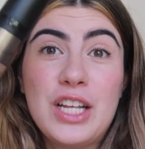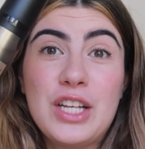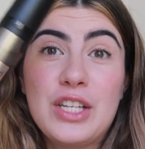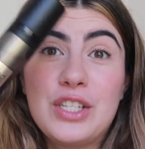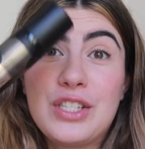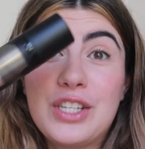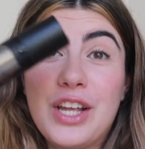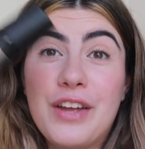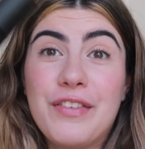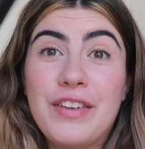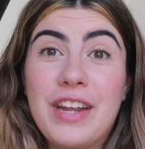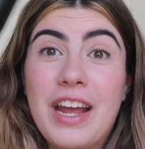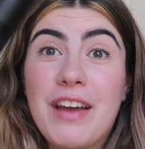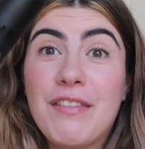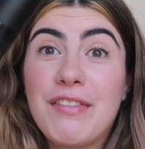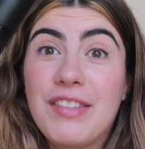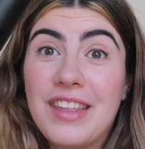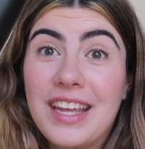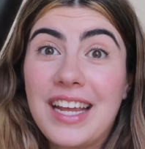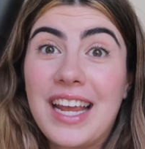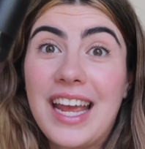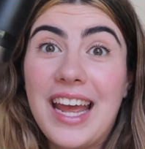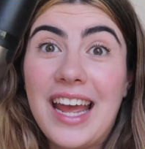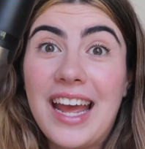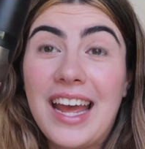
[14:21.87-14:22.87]
So if you have
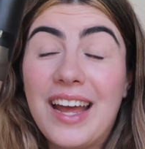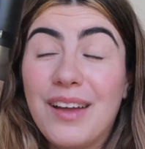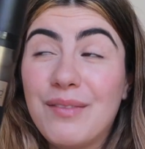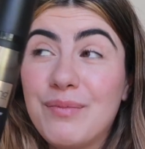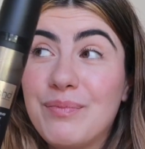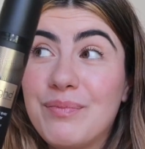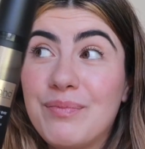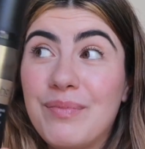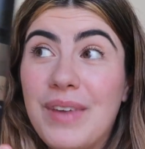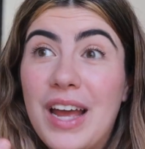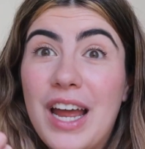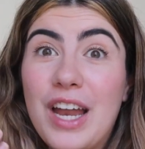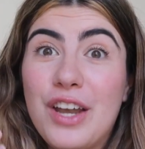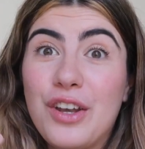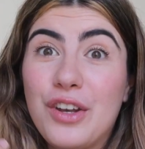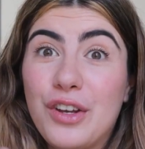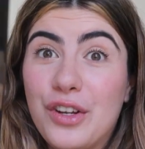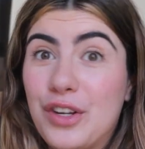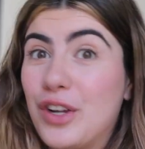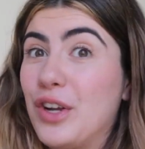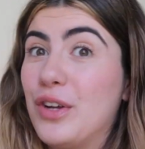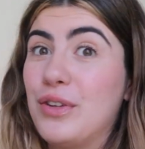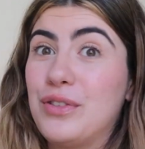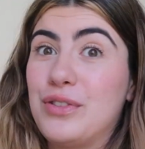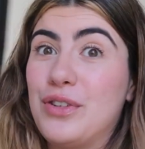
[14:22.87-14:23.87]
thick hair and your
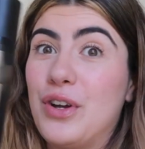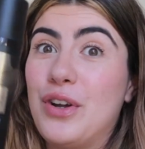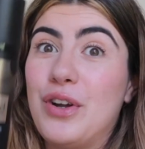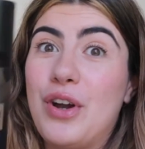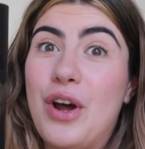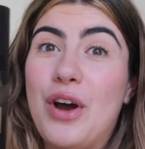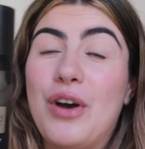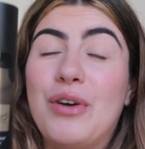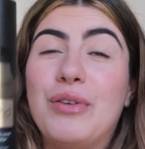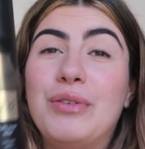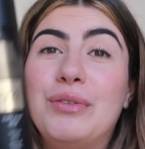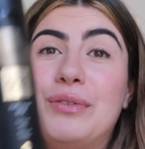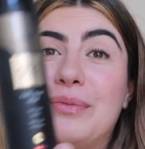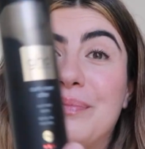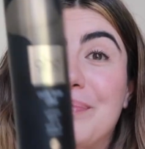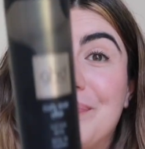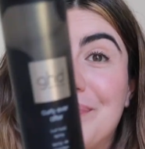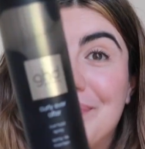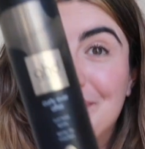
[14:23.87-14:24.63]
curls don't hold,